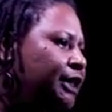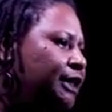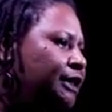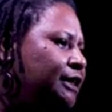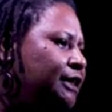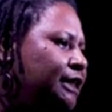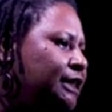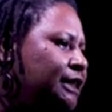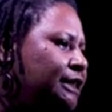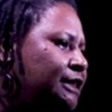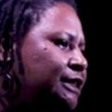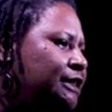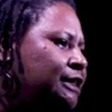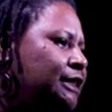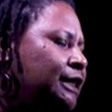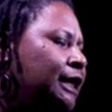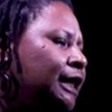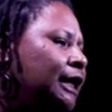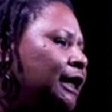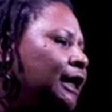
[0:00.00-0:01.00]
it
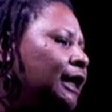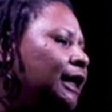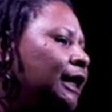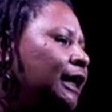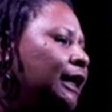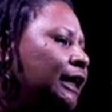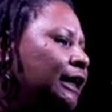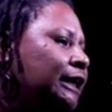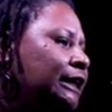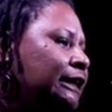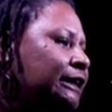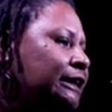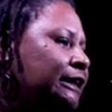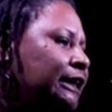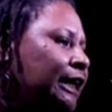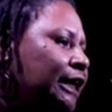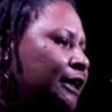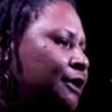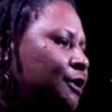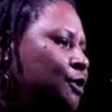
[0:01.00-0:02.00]
is
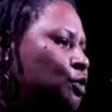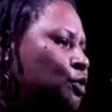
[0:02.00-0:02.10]
at